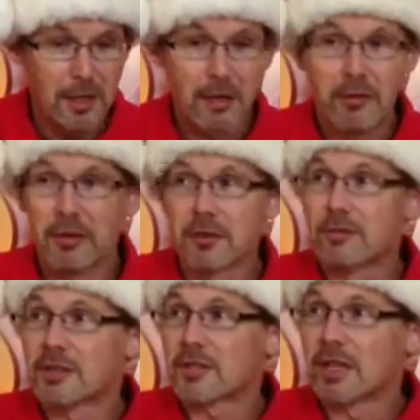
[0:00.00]
Think of the
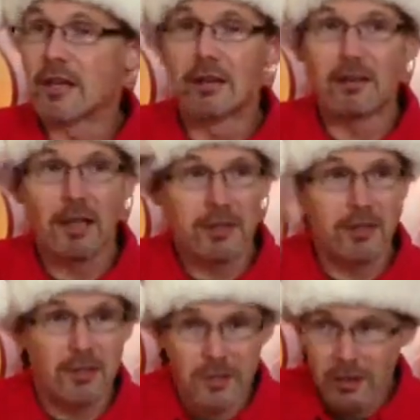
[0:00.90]
scale as the
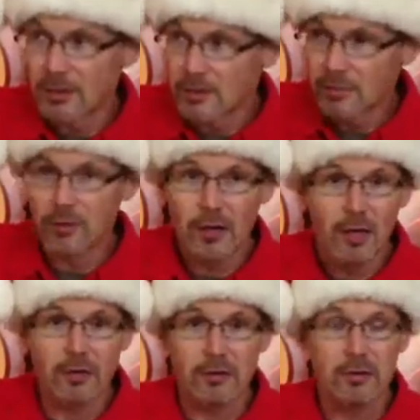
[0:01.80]
studs of your
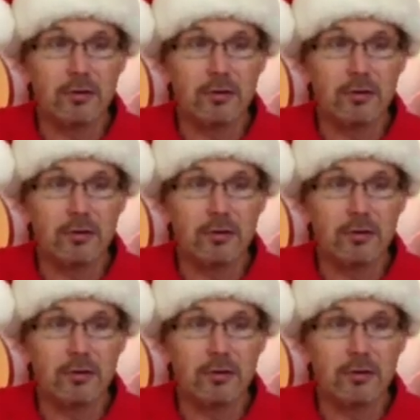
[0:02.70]
house.